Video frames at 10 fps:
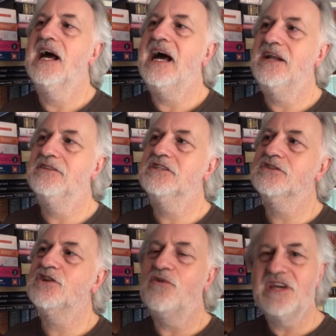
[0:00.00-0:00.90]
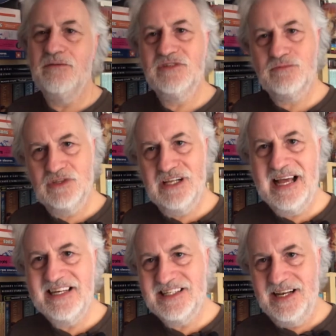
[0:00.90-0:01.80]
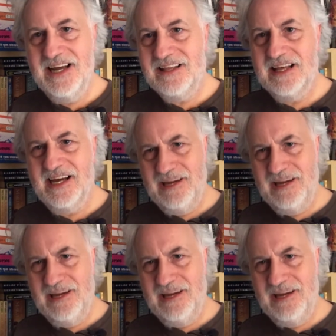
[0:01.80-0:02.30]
And Tolkien was less like that.